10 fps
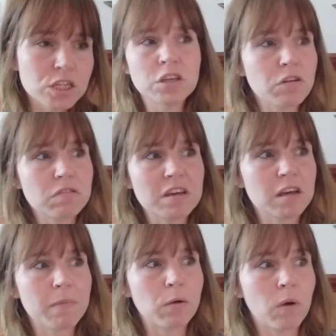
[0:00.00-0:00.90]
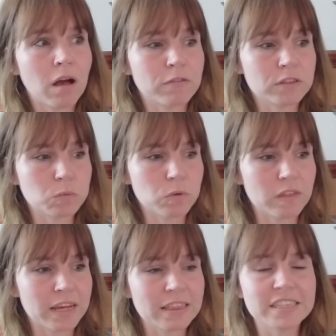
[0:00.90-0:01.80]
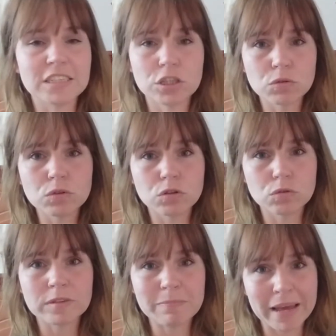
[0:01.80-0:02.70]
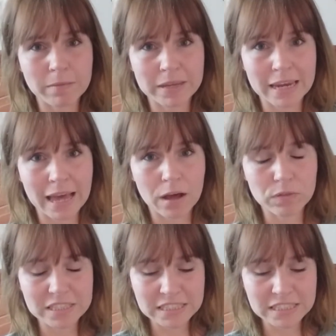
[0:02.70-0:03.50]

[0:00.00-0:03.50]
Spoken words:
Don't think about what others will think. This is your story, baby, now.